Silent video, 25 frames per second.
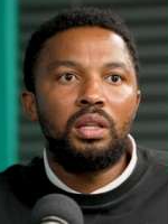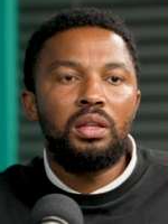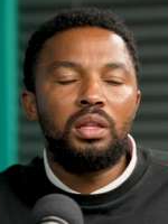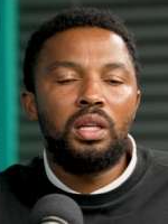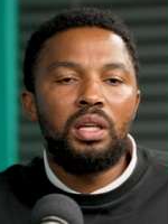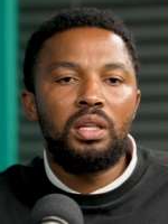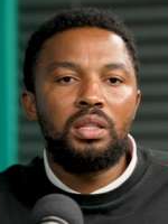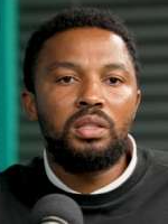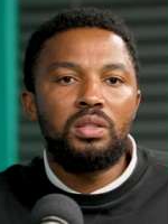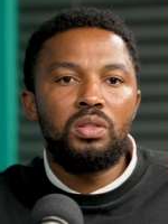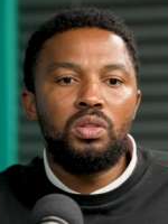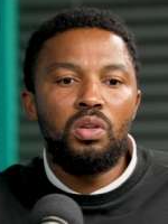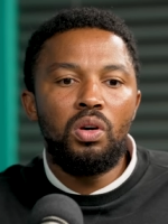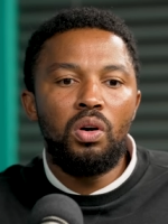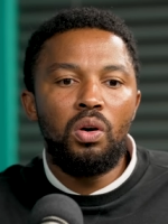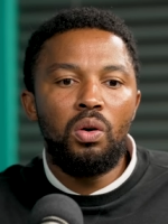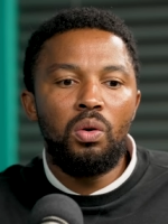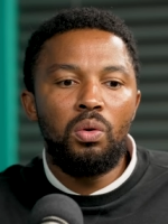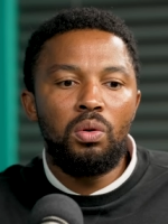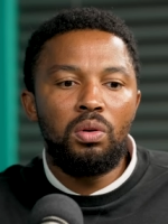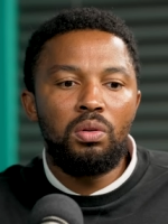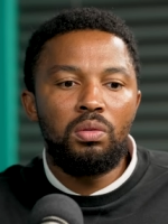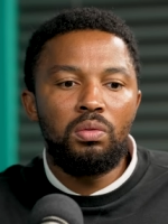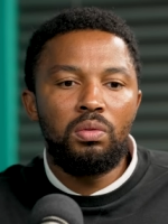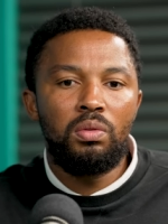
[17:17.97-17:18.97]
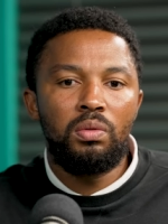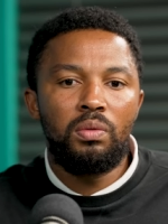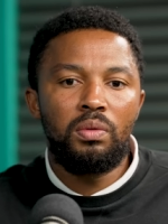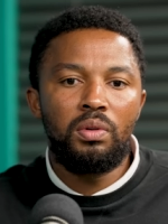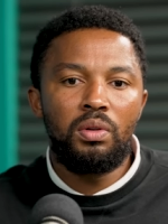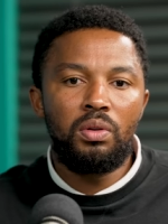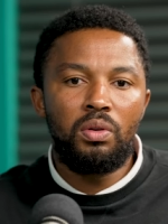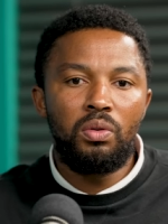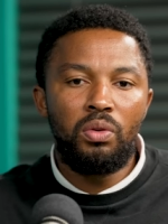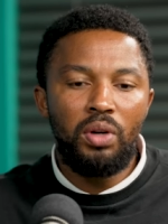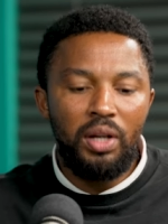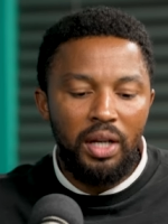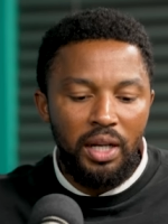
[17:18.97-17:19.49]
there's no
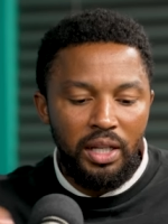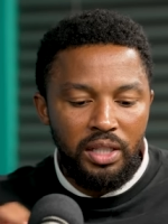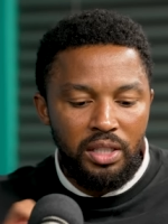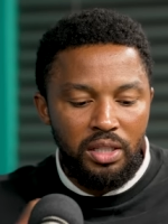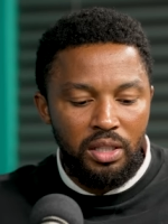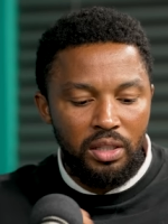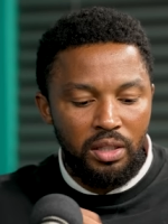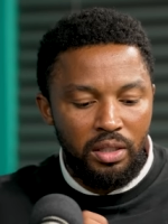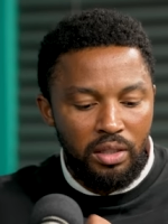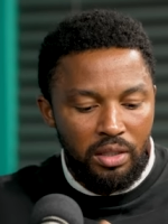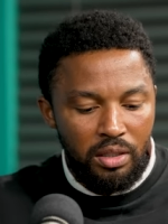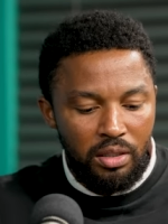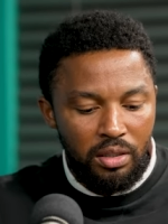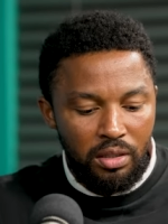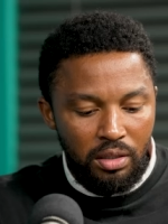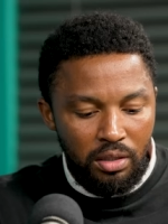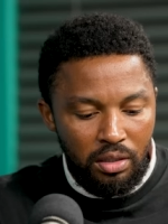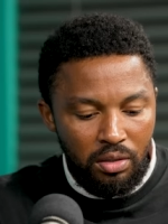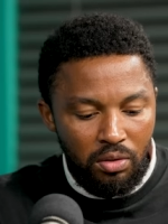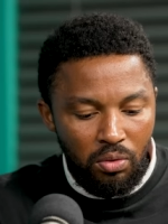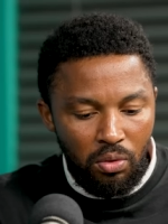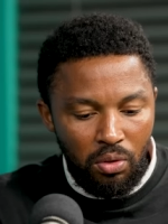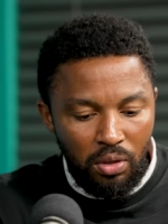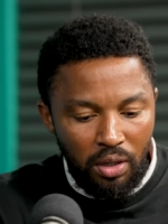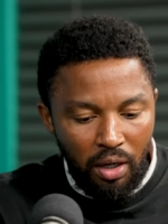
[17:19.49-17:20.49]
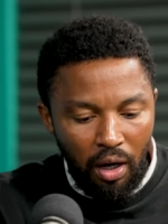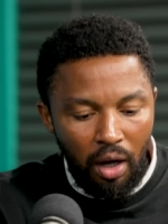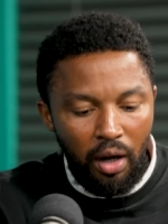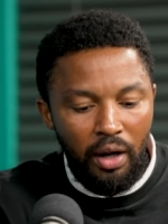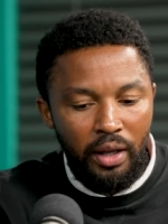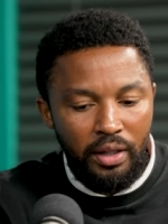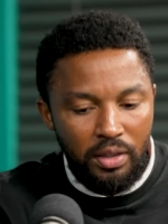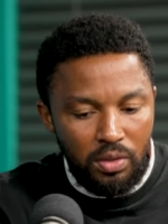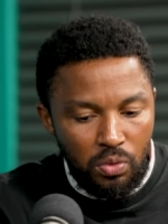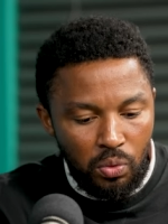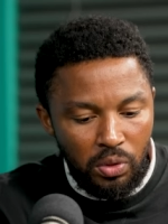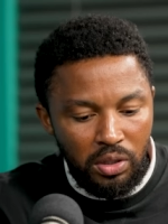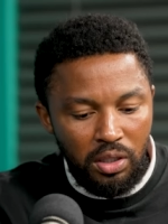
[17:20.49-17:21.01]
religion or
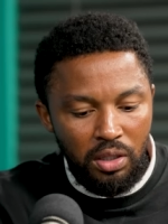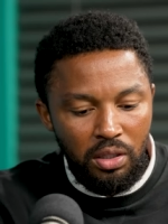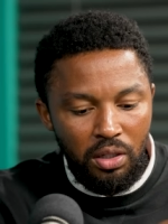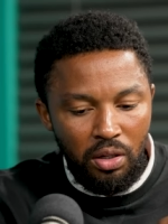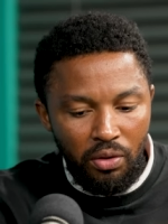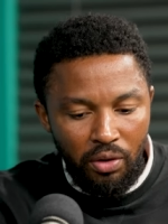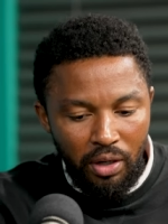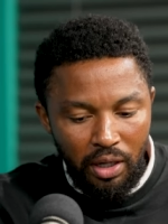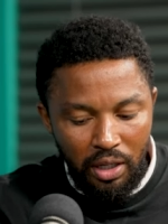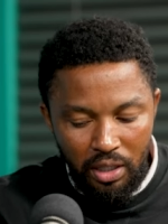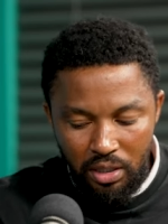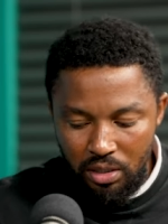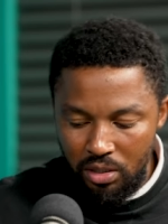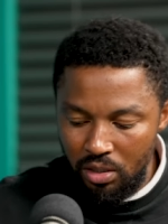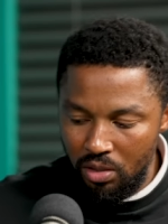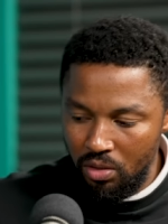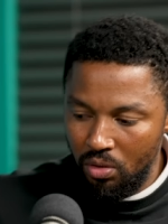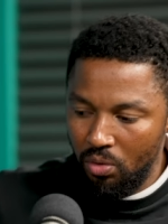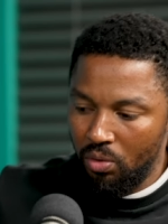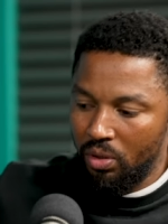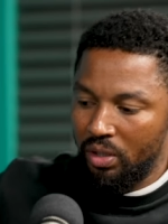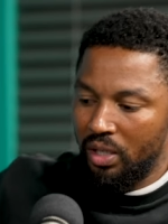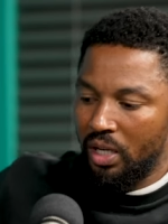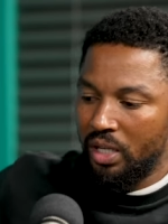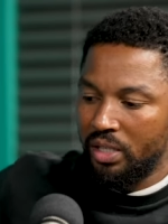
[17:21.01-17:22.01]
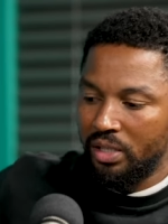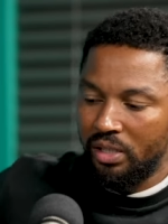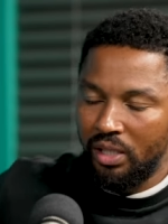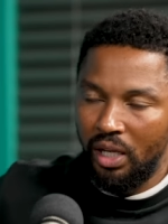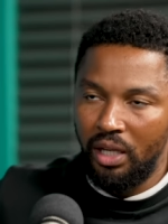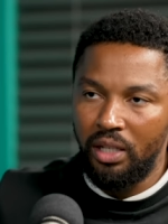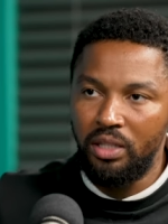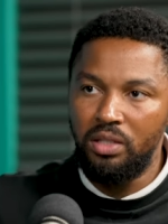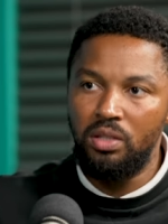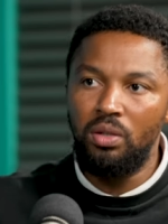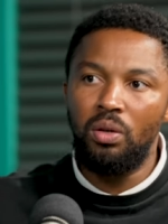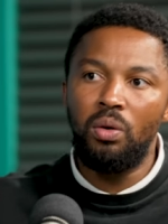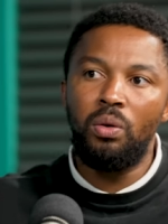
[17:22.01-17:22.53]
cliques within a religion or a
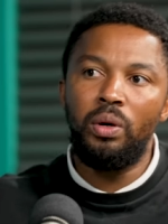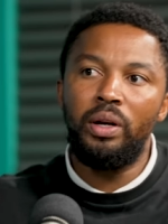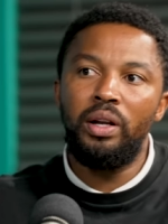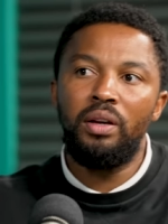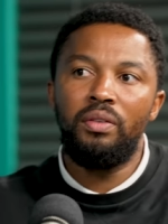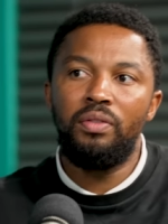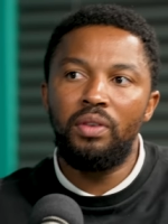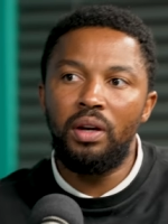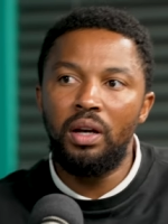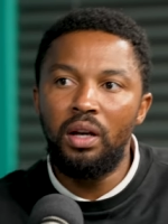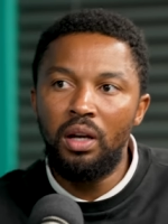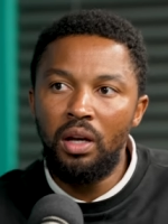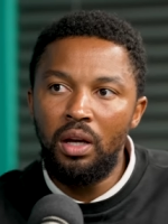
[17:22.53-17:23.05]
nationality or whatever.